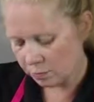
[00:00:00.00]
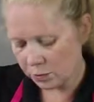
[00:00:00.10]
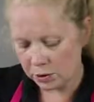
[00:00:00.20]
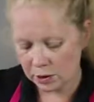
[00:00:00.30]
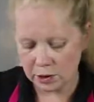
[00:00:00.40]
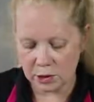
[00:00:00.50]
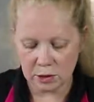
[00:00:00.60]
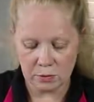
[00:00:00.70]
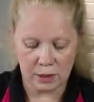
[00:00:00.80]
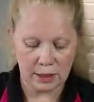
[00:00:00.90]
but you can
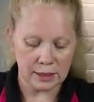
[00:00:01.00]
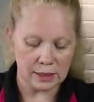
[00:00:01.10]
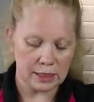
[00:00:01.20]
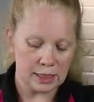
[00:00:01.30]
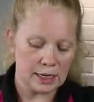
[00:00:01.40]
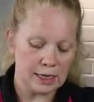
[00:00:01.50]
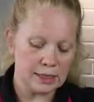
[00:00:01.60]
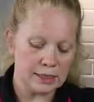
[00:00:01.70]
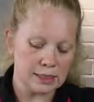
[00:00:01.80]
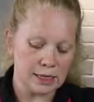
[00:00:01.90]
do these in
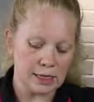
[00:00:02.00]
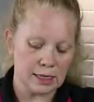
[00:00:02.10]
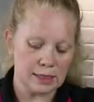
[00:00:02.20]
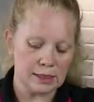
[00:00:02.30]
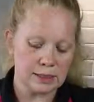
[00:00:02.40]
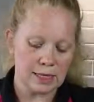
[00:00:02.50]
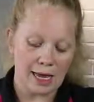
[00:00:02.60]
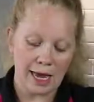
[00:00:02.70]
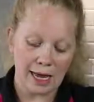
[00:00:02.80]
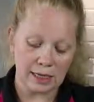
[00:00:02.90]
any size,
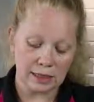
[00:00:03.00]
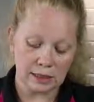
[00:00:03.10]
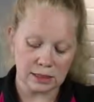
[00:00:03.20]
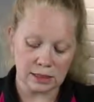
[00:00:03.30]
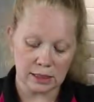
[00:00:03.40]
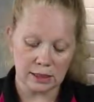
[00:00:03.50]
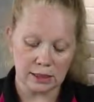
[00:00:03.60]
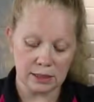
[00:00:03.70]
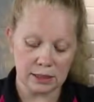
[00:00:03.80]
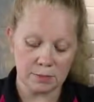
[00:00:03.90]
and
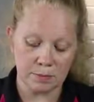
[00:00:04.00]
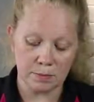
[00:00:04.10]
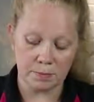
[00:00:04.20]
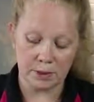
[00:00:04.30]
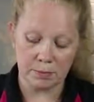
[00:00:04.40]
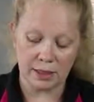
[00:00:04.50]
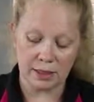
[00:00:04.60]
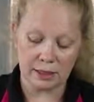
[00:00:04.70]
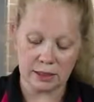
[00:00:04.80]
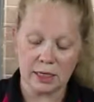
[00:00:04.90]
these can be
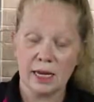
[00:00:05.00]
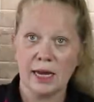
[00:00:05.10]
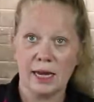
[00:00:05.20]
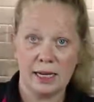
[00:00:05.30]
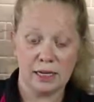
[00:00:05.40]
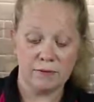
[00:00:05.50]
made in